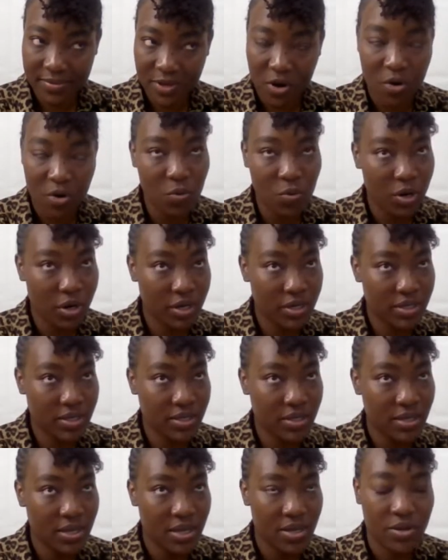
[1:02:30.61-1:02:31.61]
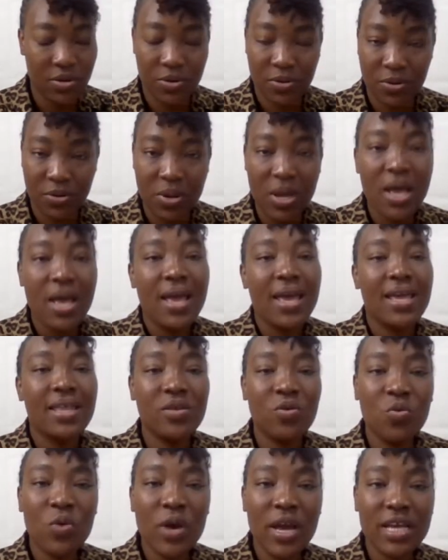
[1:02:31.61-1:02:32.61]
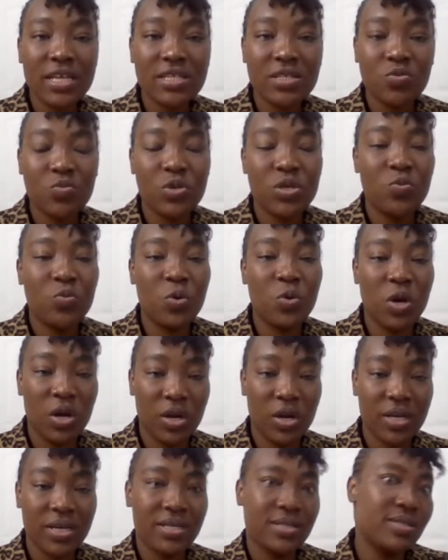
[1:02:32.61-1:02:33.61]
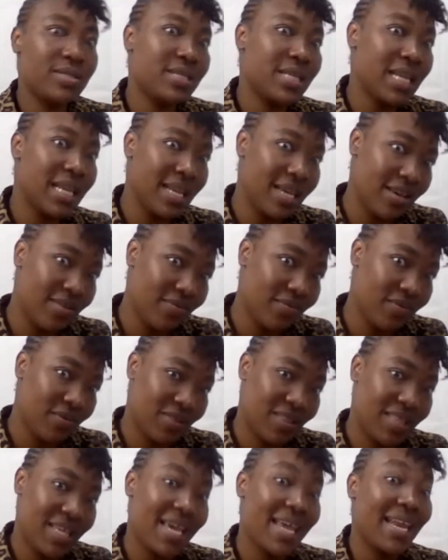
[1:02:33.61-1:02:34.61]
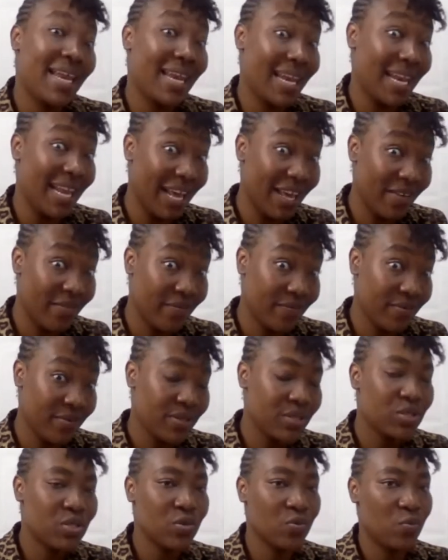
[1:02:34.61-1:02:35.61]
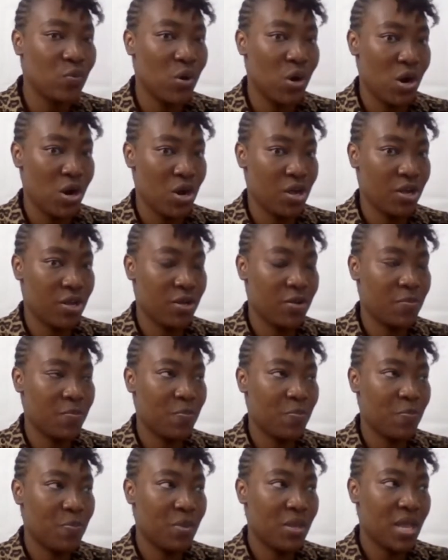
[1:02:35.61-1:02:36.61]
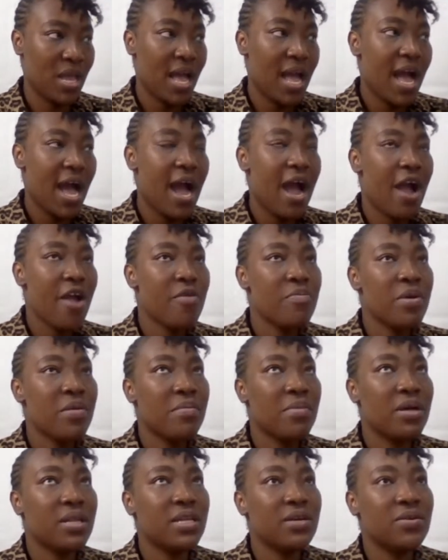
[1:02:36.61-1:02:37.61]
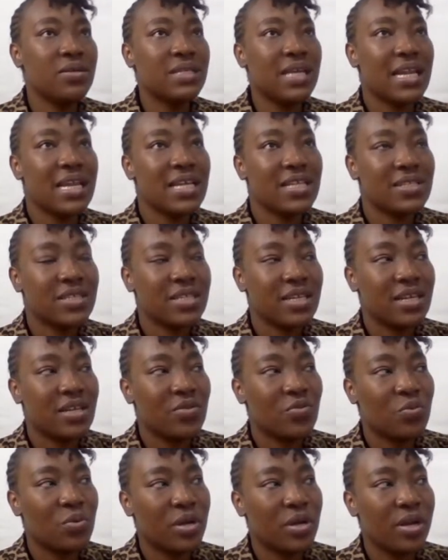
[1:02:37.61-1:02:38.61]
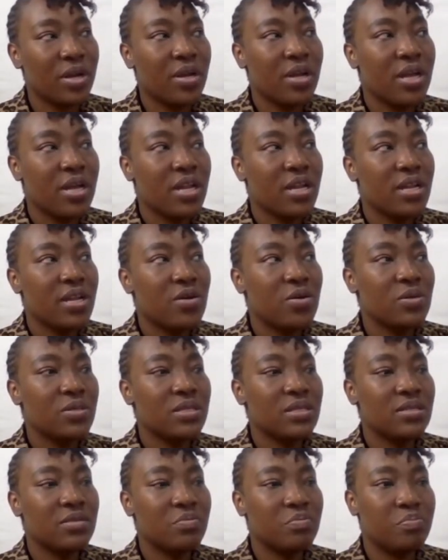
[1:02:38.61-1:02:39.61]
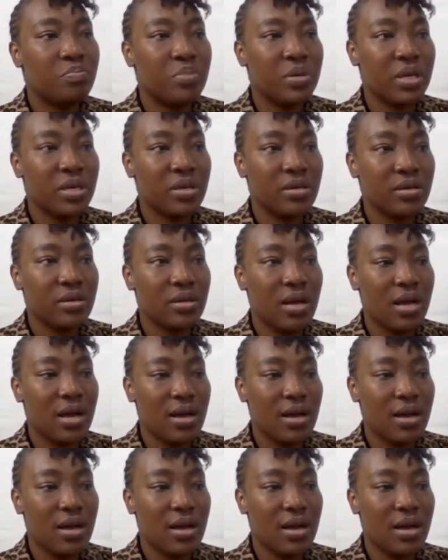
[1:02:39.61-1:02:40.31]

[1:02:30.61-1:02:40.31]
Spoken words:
Or work. No. In the West, we work to live. They live to work. I remember there was an incident where there was this big,